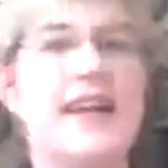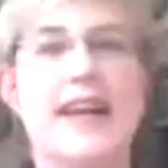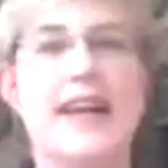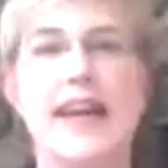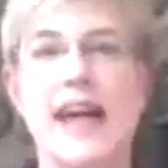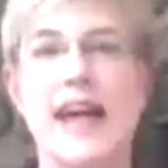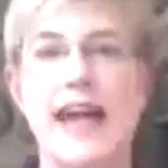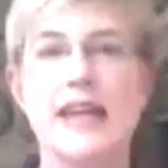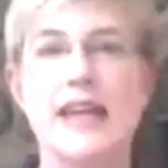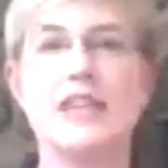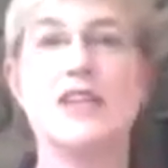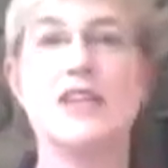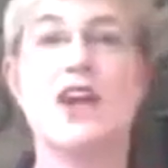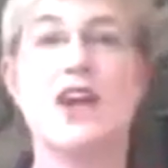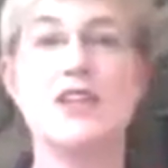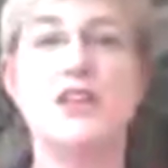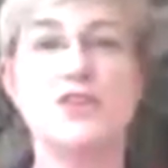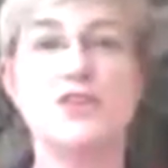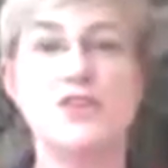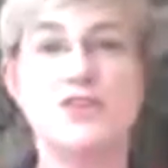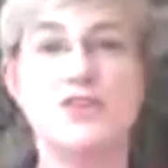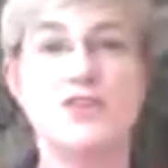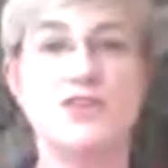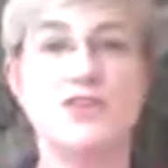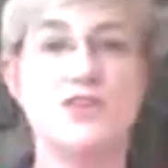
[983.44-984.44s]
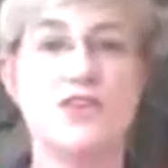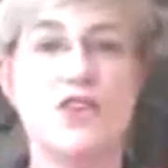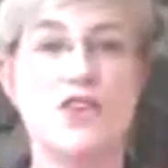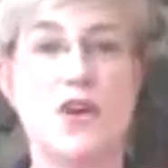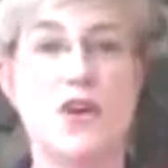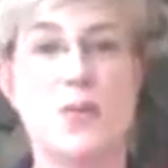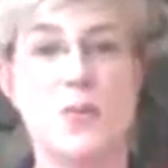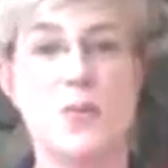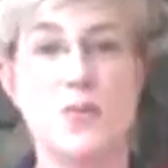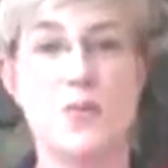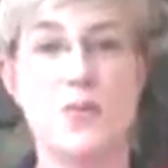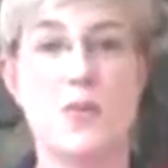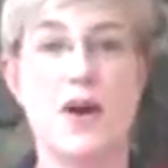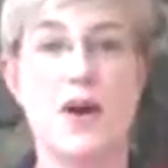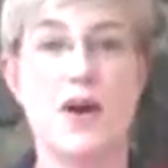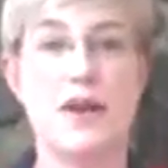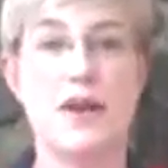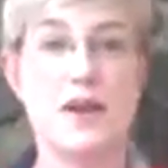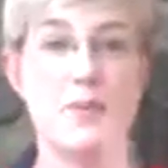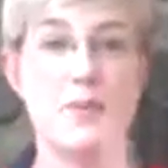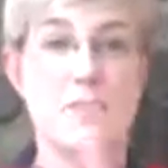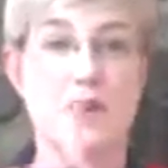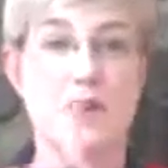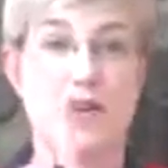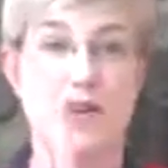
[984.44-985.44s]
and not just your upper body,
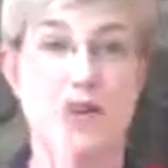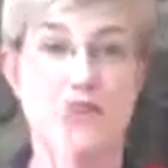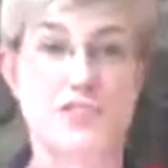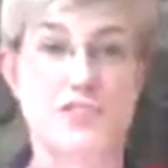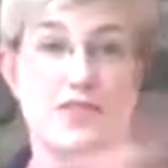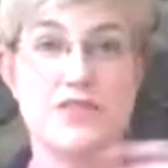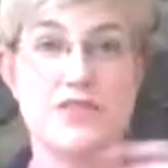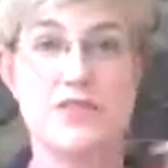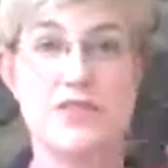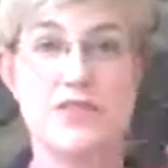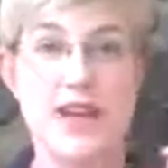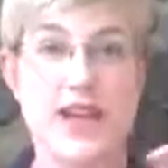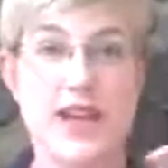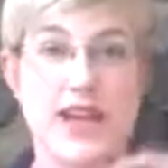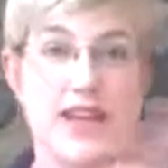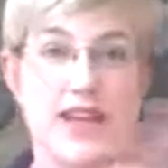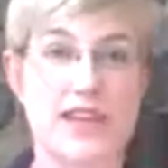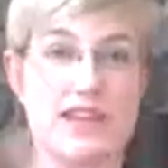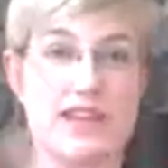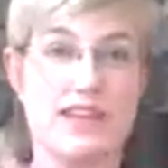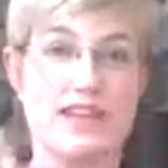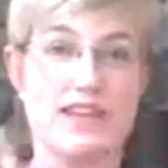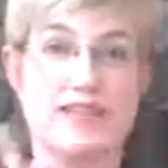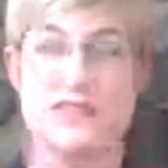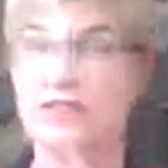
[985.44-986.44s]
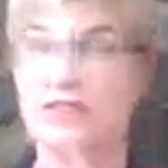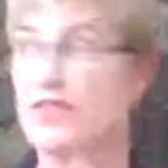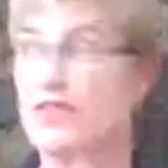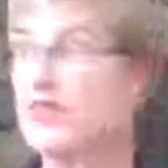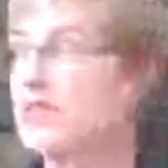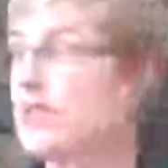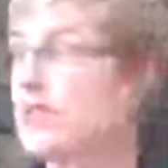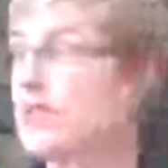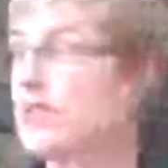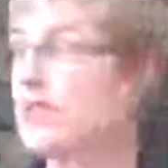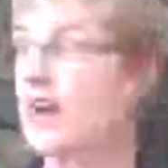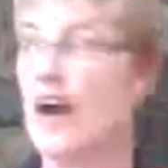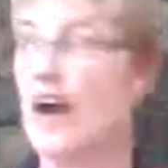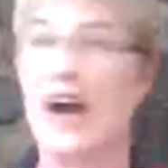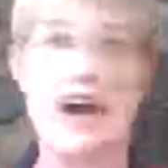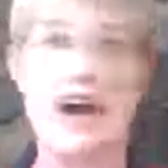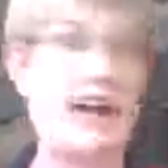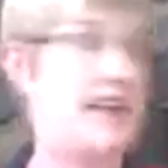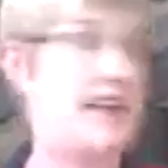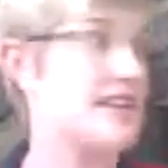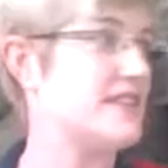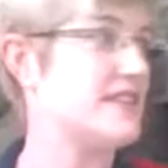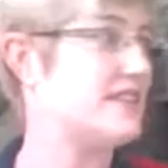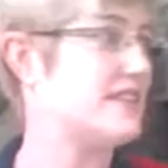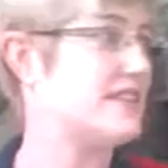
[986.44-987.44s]
but also your head so that your
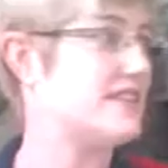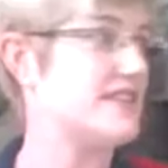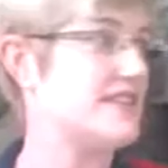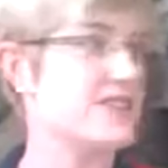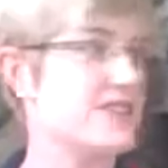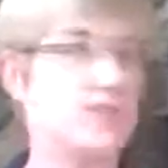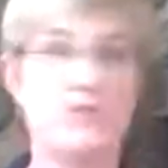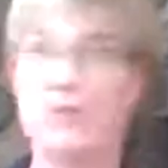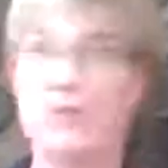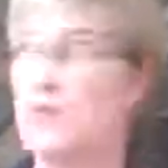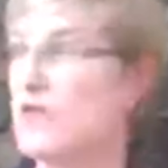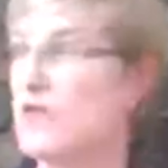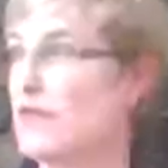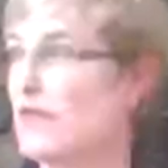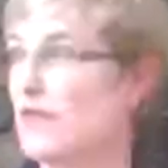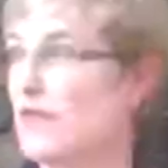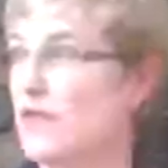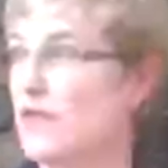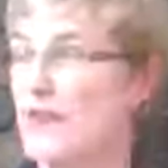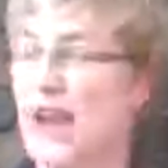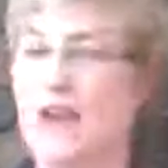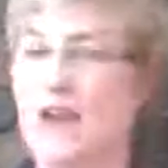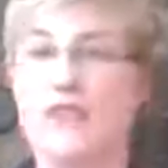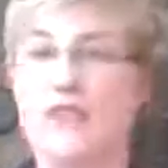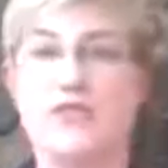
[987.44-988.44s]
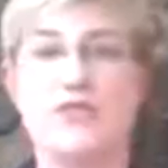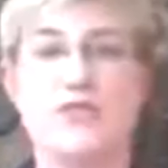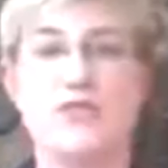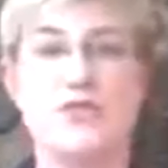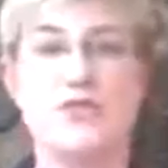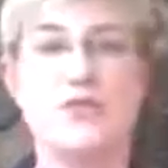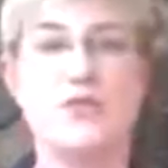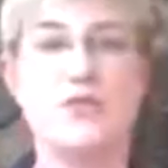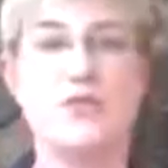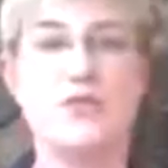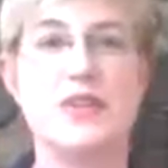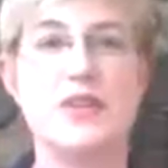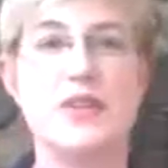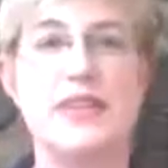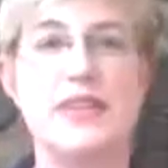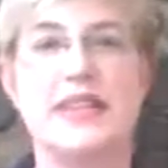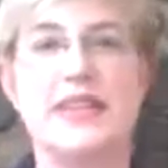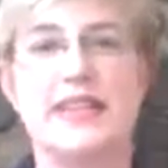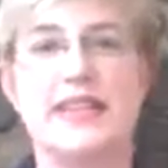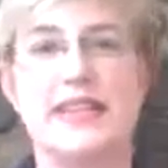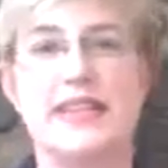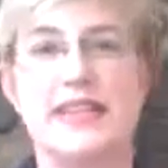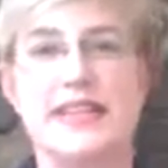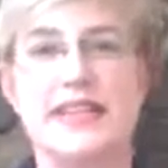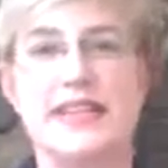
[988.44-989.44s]
eyes move around too.
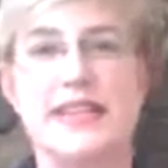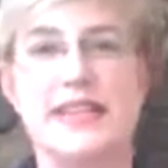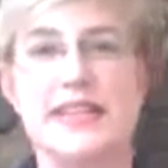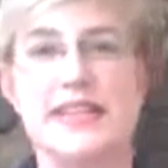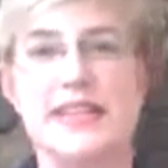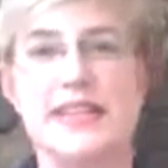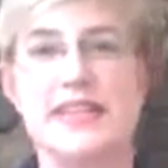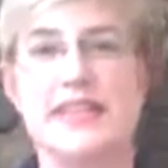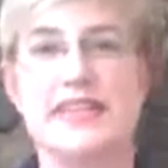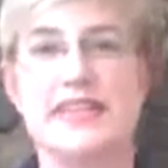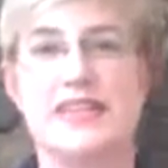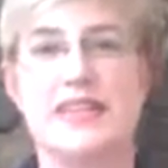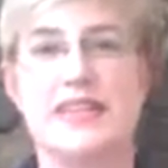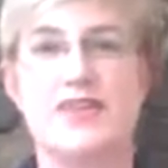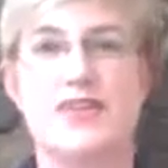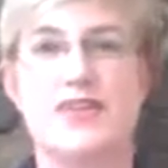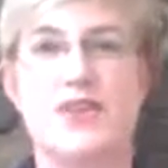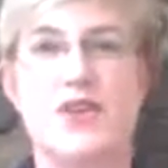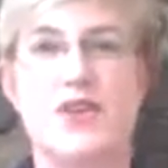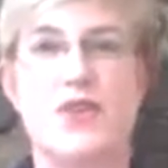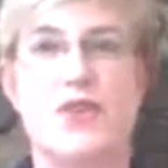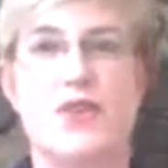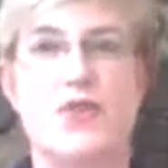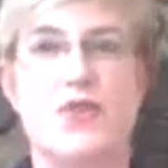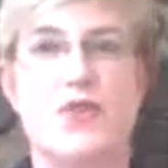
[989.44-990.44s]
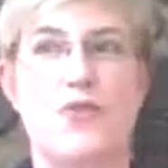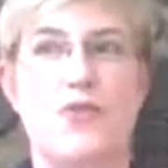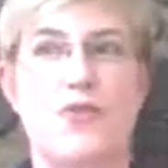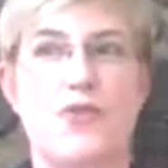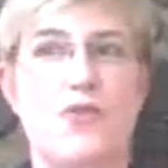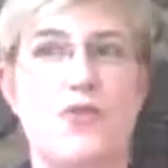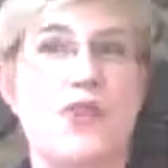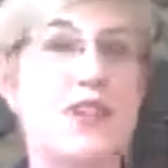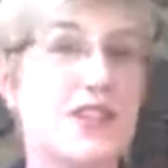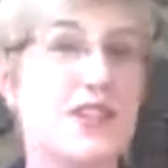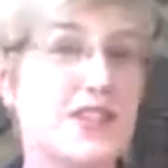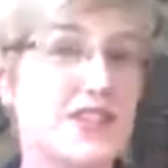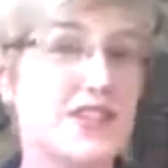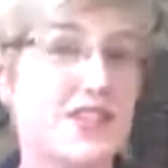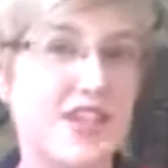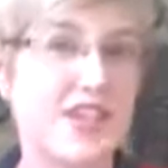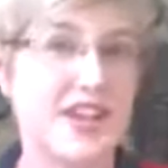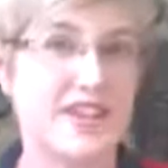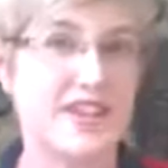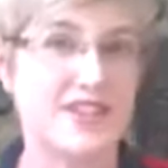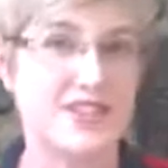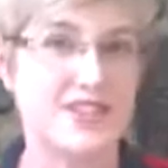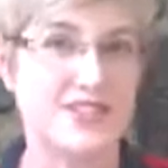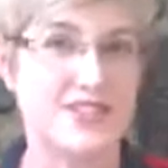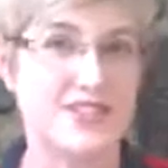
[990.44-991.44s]
This really
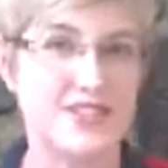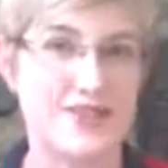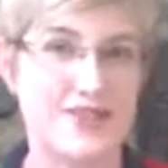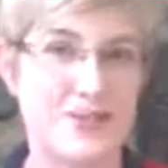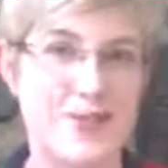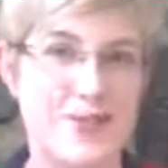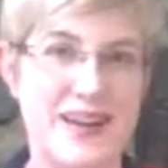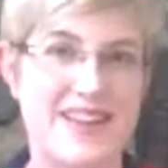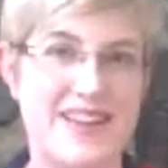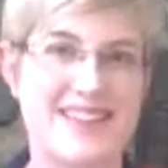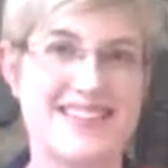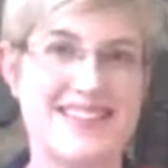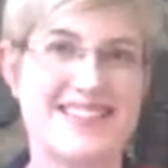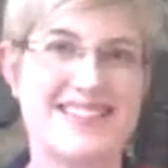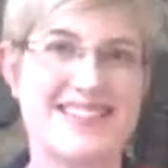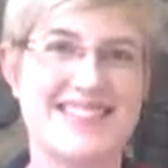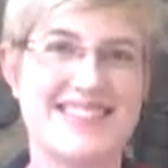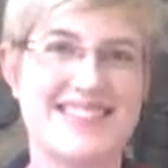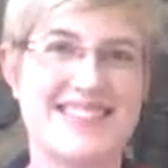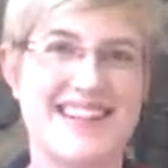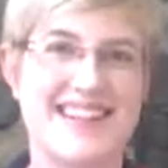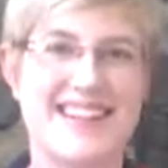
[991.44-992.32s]
challenges your balance,